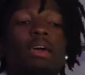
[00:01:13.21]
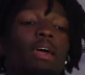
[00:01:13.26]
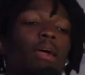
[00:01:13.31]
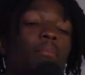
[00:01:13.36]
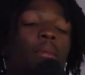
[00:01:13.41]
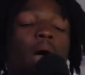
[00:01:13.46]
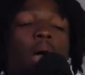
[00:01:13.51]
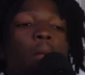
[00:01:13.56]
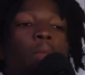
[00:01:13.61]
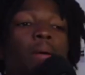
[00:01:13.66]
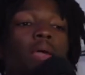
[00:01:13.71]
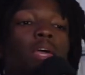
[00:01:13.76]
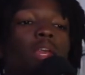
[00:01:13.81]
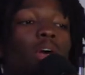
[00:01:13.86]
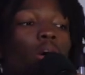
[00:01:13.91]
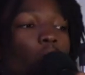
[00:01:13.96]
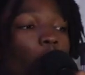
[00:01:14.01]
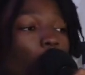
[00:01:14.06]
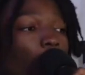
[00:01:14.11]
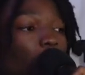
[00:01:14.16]
In my opinion
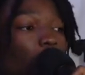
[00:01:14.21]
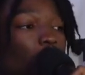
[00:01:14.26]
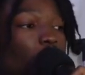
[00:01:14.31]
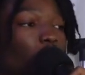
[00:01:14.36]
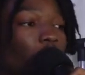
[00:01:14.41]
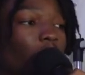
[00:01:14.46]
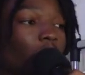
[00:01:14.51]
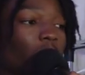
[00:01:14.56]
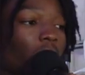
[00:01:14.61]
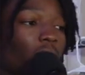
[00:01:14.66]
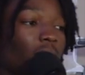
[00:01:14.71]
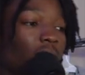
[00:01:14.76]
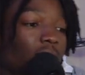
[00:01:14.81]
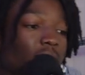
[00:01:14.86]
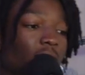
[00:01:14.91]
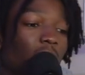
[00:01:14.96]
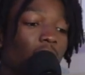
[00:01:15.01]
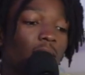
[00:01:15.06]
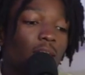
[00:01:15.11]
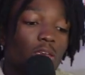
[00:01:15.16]
on hard jewelry, man,
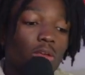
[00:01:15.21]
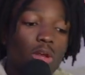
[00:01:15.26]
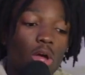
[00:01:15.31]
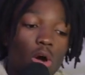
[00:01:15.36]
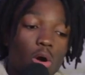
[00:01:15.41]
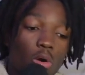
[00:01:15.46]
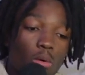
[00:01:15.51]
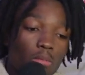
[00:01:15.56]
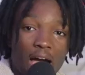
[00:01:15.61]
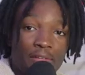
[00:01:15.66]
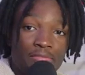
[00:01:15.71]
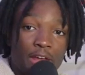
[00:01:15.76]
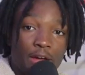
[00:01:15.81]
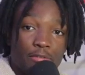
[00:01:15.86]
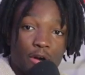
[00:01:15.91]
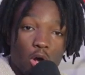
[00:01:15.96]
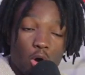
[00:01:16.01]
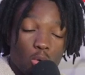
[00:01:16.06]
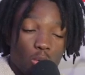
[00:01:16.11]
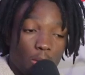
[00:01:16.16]
is that, you know, I've
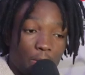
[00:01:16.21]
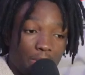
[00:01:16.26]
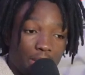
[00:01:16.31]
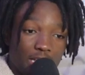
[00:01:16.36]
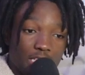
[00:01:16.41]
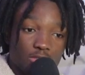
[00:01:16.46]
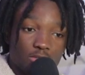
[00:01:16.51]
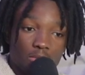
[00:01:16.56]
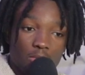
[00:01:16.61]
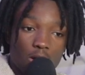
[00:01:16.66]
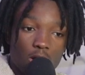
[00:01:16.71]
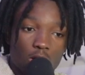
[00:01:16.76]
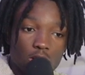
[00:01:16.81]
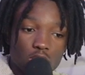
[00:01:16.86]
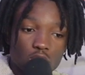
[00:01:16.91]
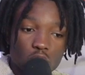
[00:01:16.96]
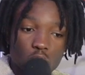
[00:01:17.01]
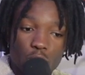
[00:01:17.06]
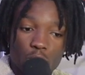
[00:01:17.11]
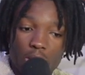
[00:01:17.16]
never owned a piece from
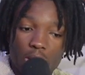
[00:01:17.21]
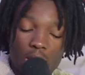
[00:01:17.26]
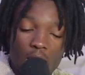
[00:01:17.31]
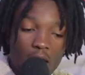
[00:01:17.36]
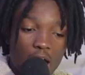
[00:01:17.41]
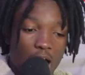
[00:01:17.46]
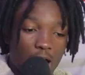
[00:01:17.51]
hard jewelry.